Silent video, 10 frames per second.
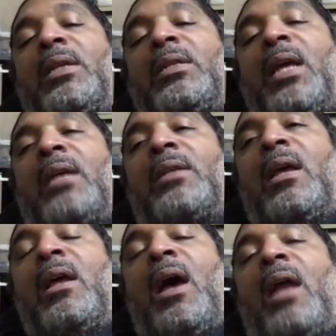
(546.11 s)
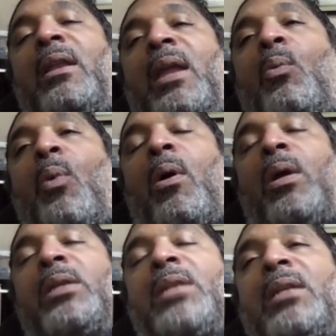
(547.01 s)
He says
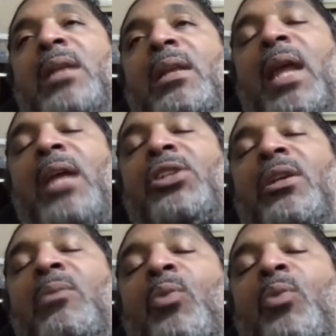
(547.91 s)
the nation